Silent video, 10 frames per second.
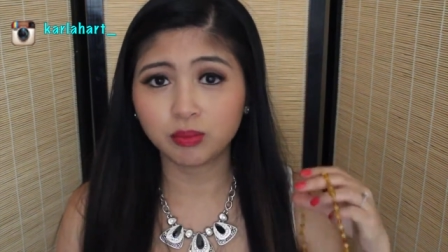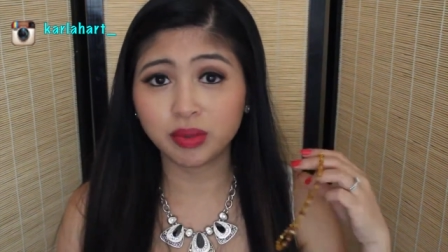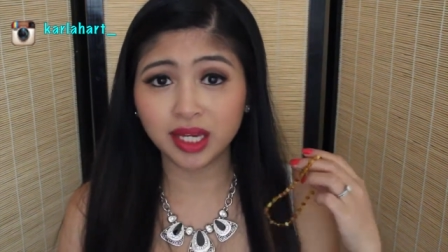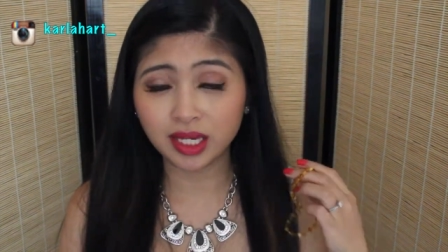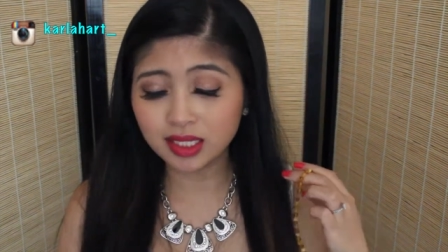
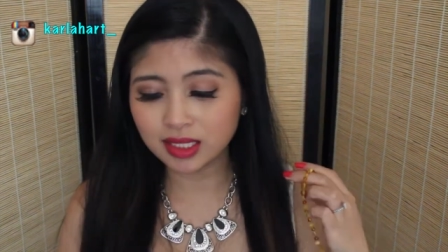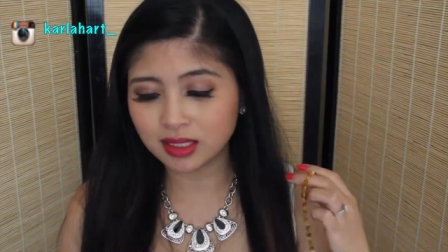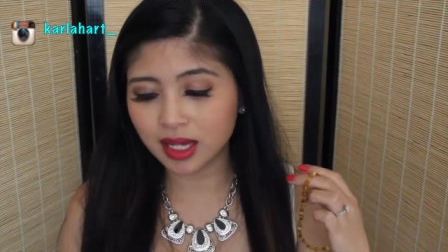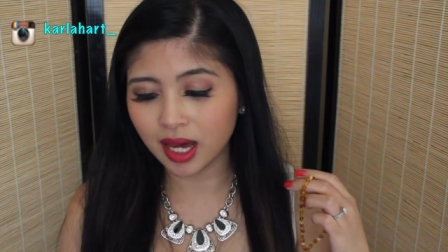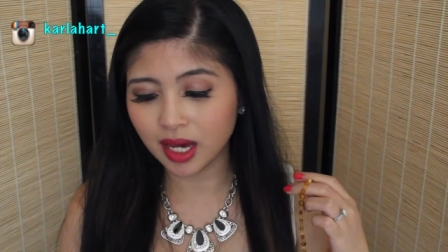
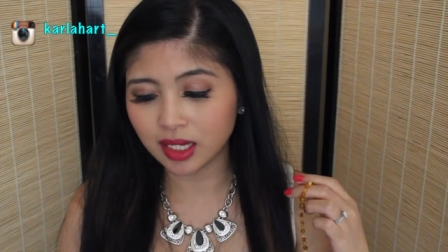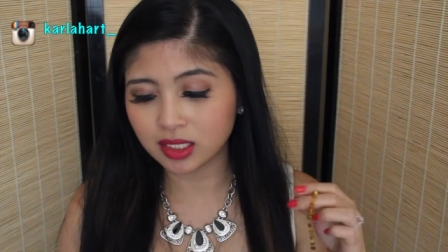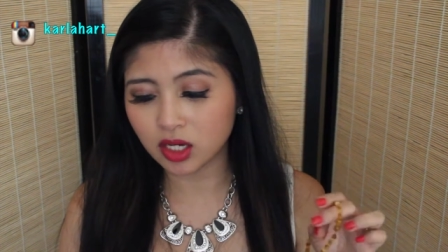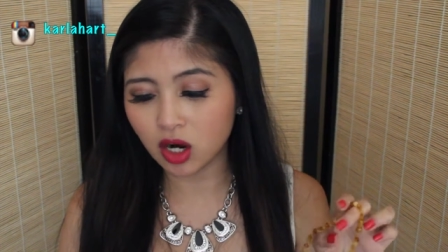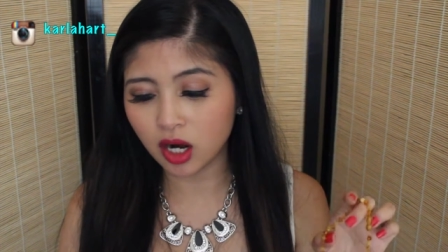beads
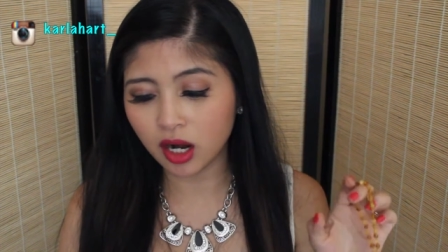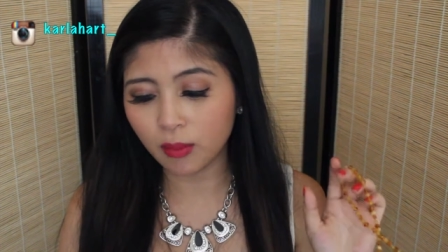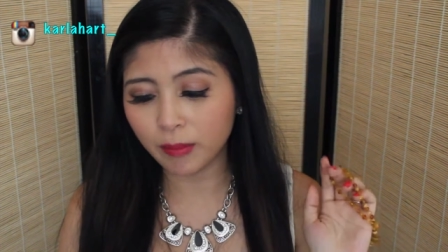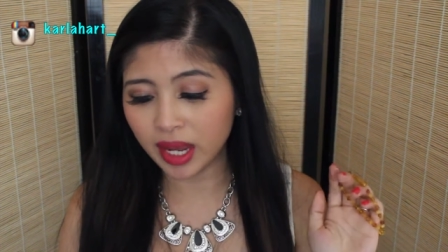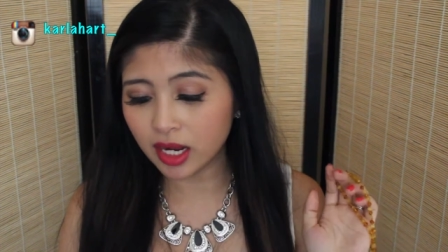that
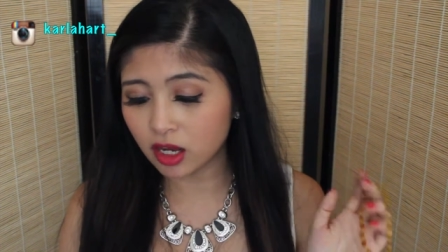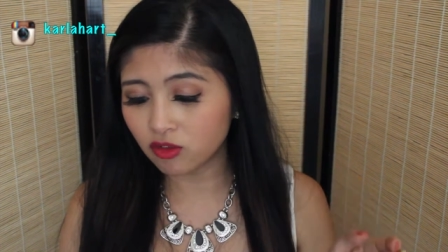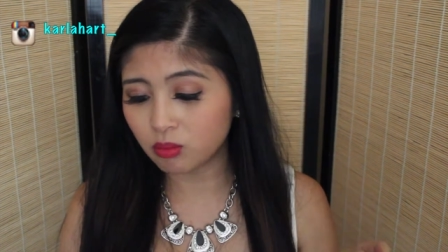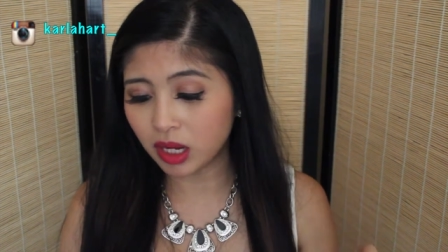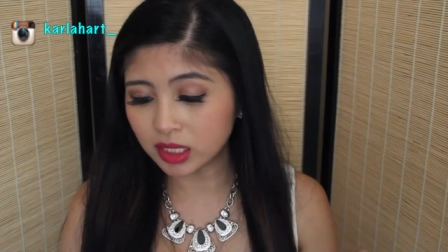are made
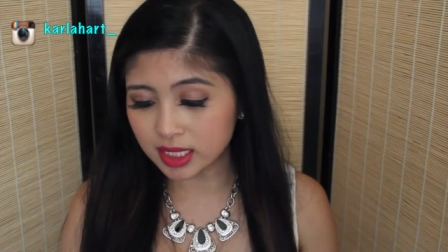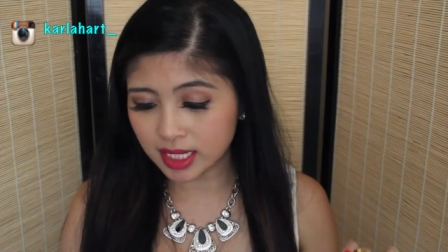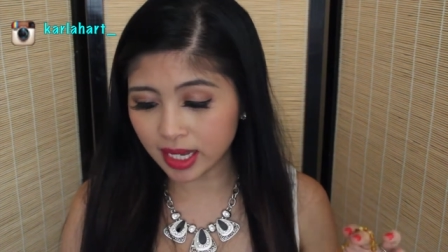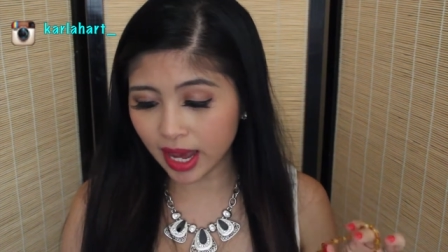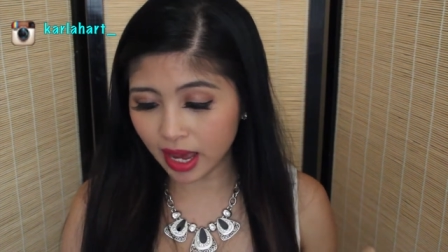of
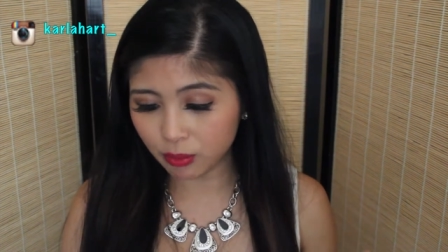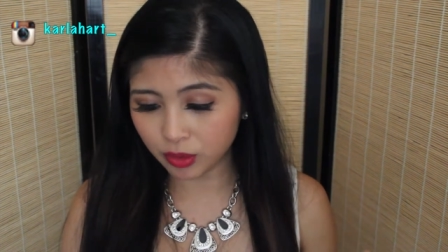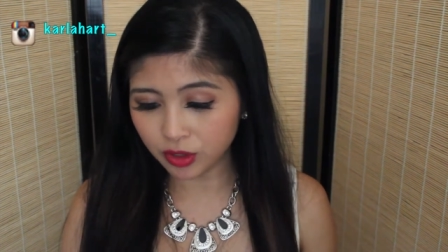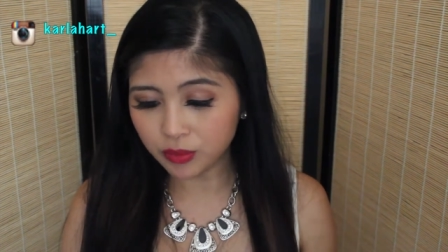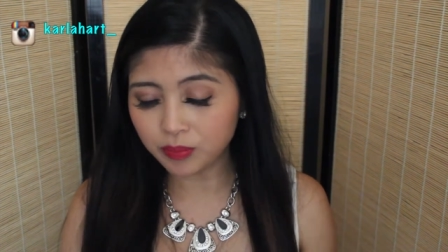Baltic
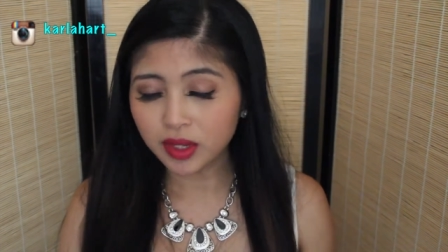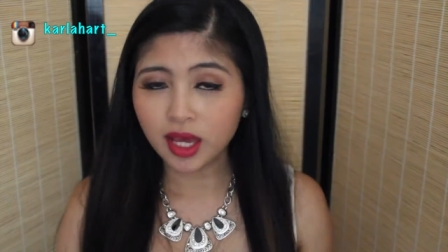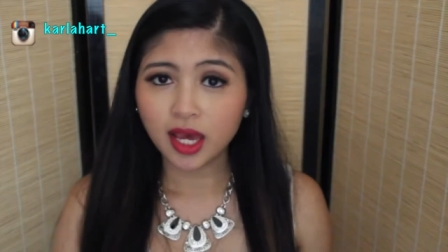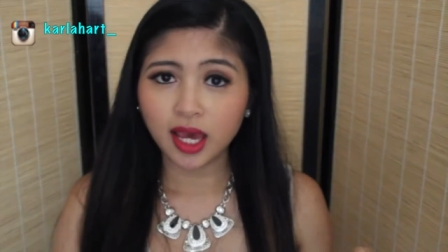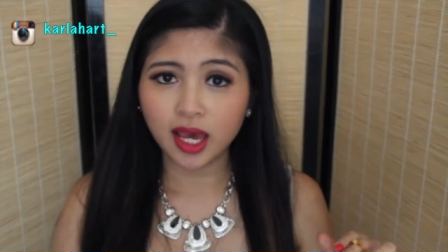amber
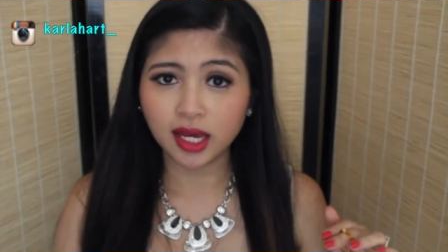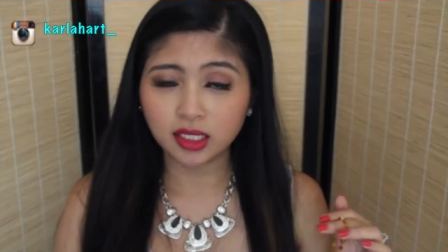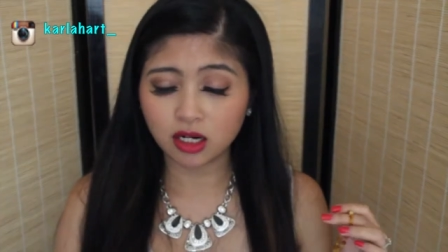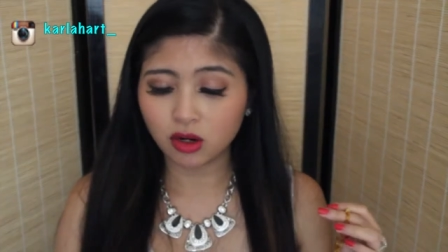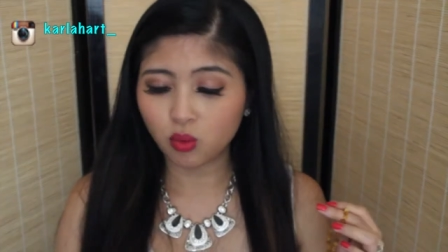
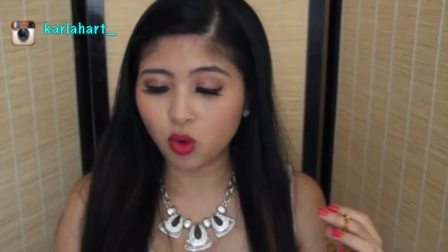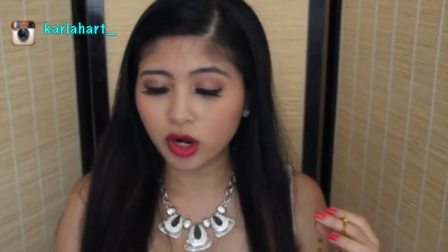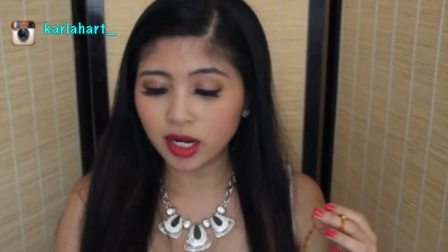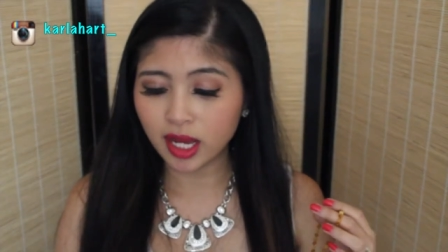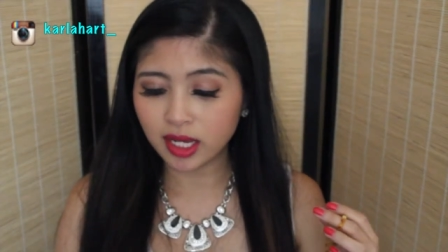and are
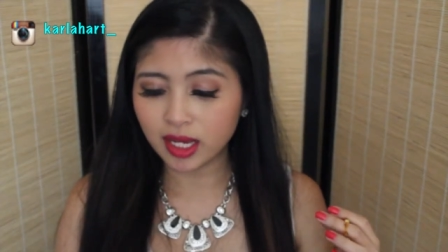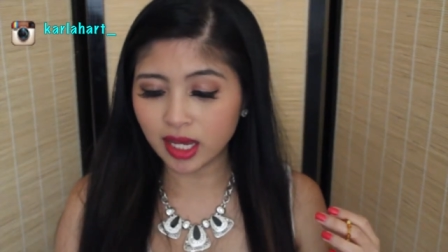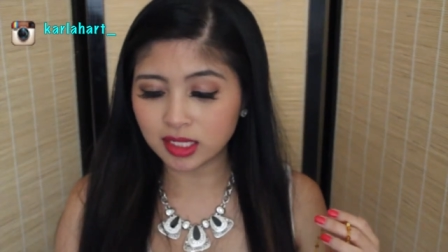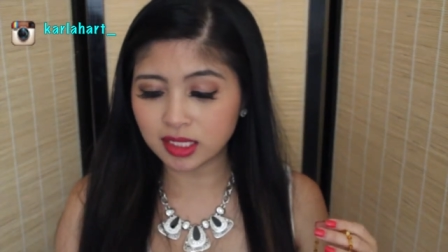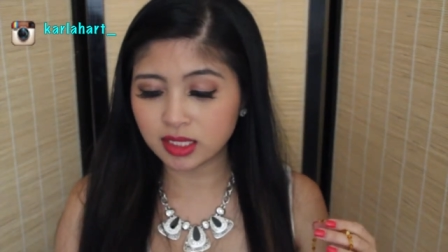worn
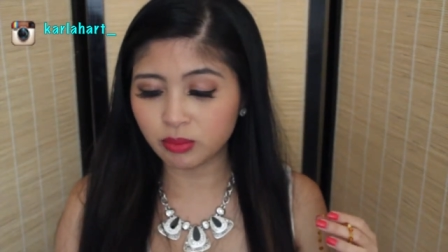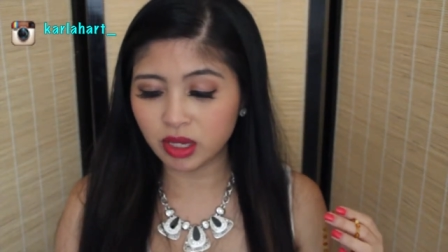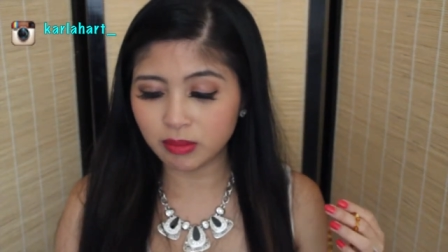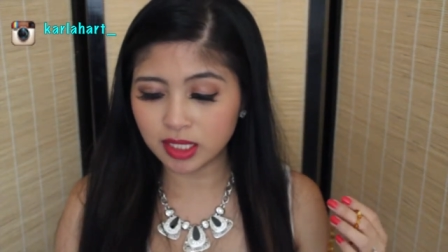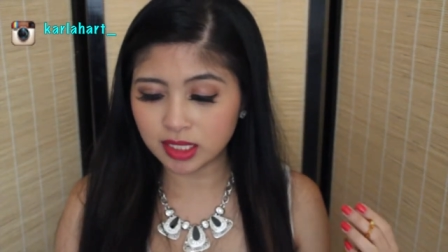against the
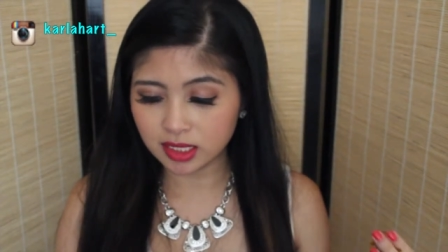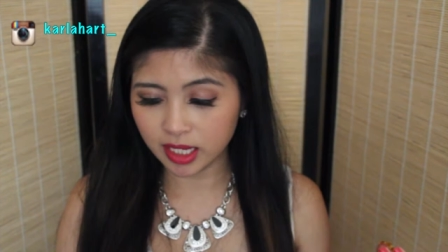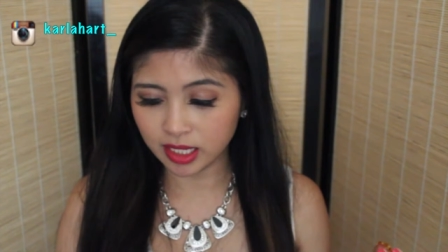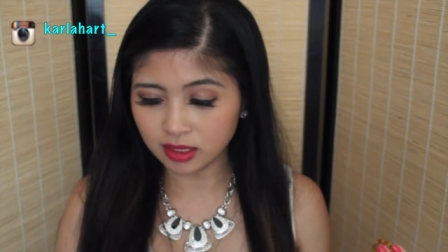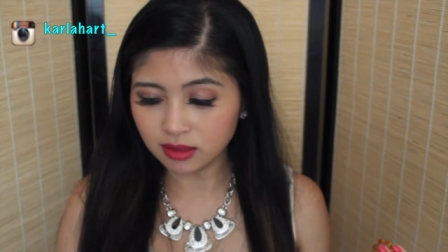baby's
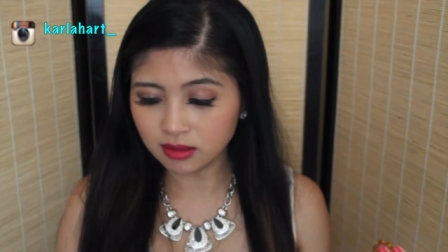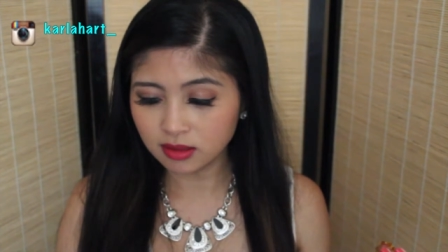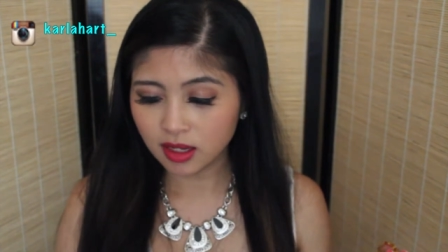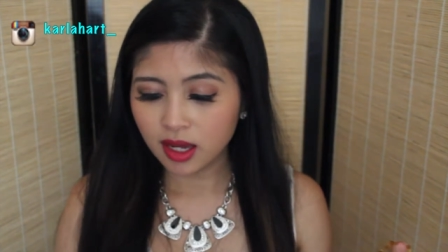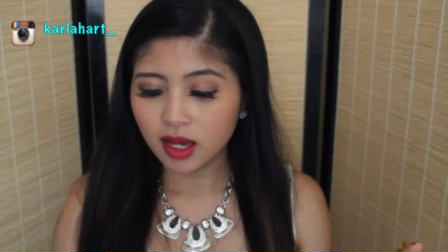skin.
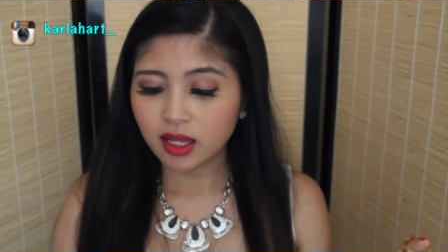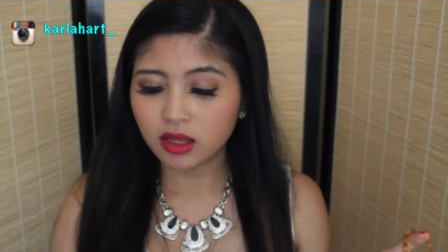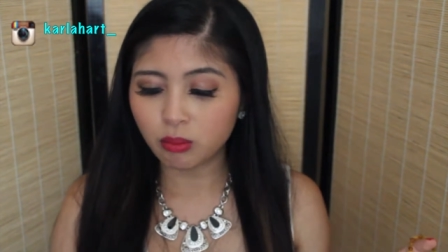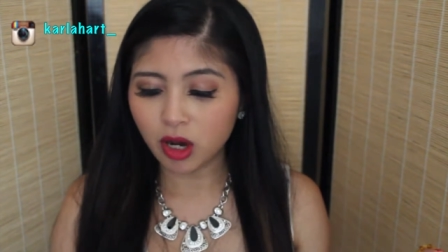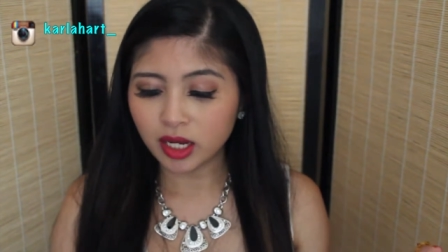
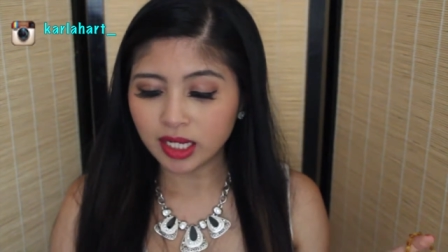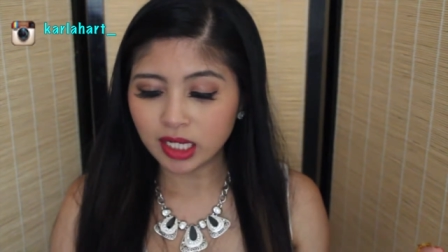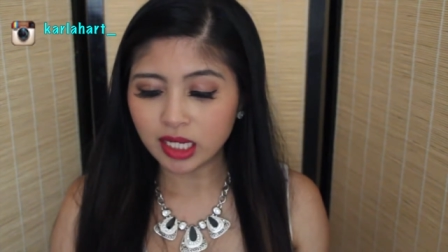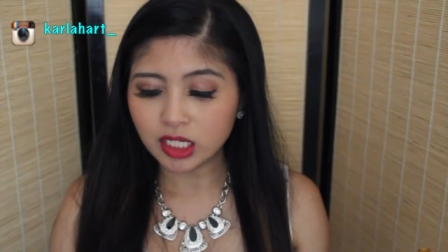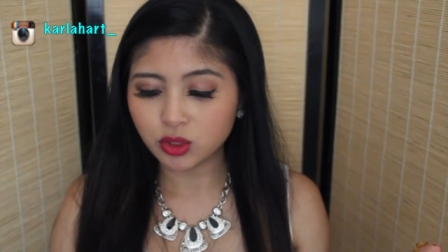The body
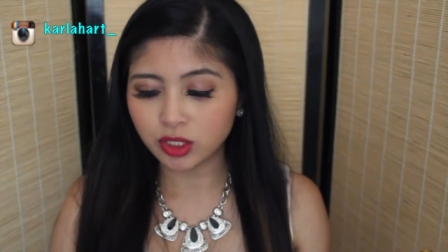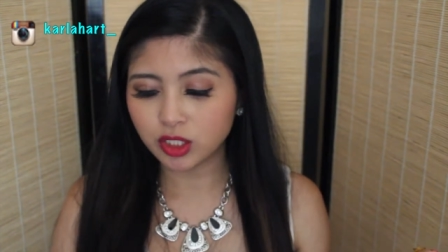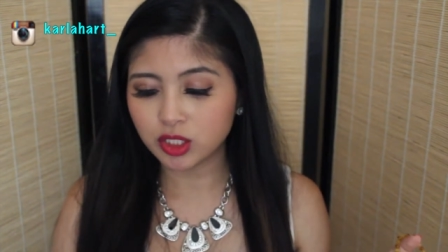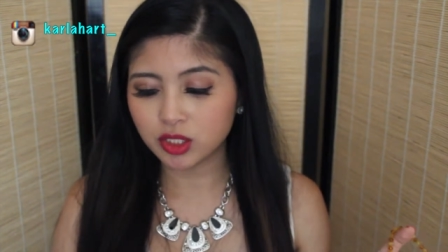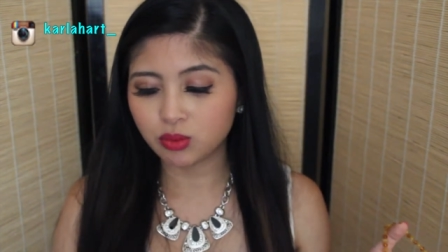heat
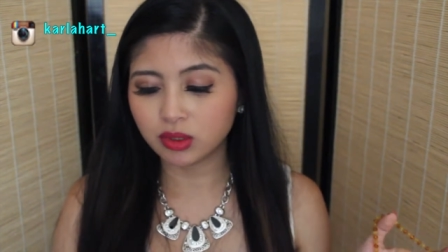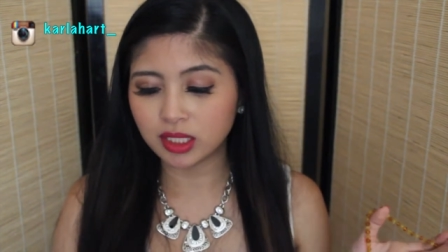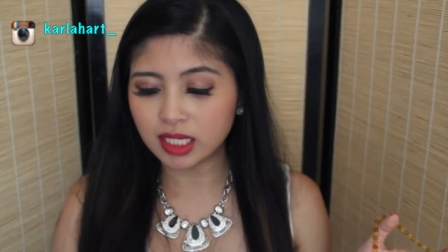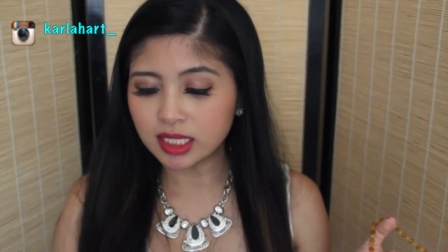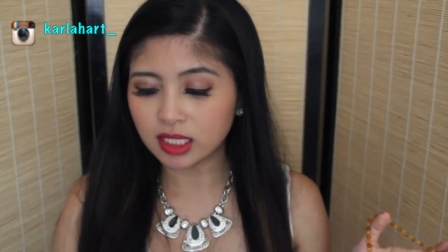triggers the
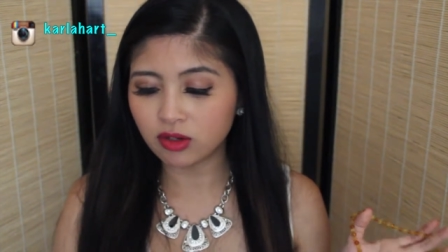release